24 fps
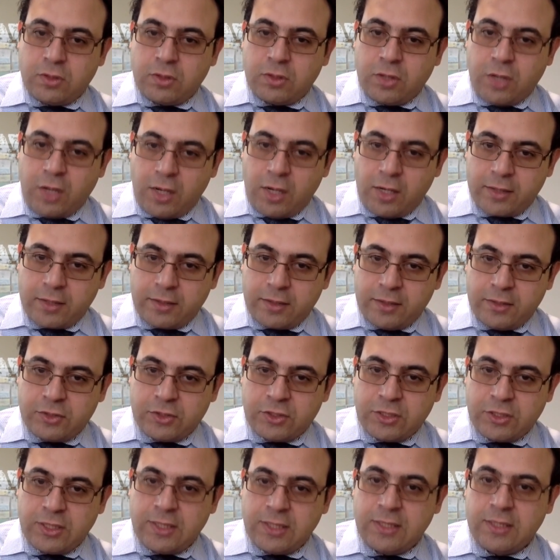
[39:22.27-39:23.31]

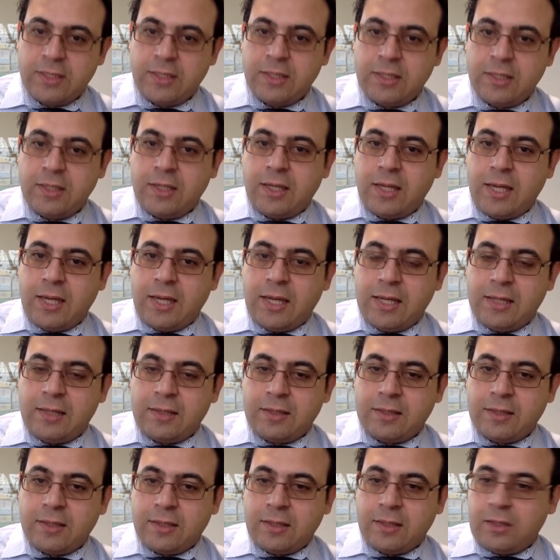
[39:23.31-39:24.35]
cognition,
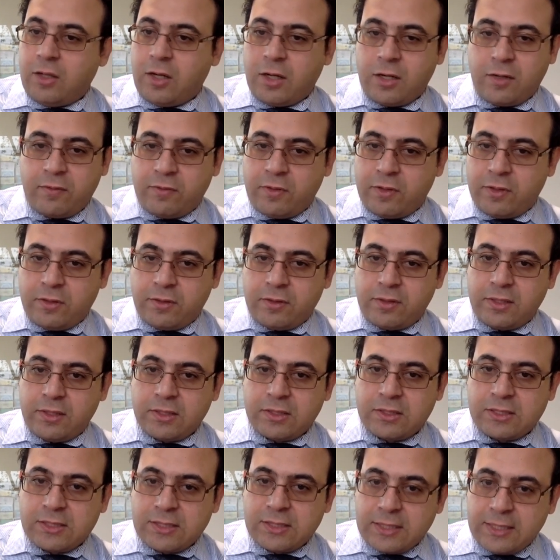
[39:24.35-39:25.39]
and a lot of other
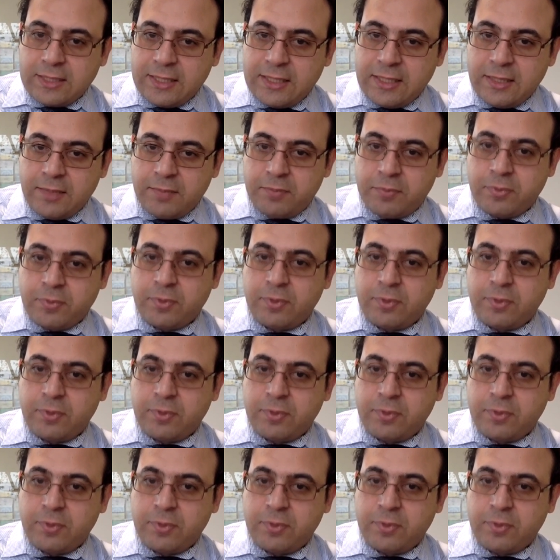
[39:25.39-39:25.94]
things, sleep,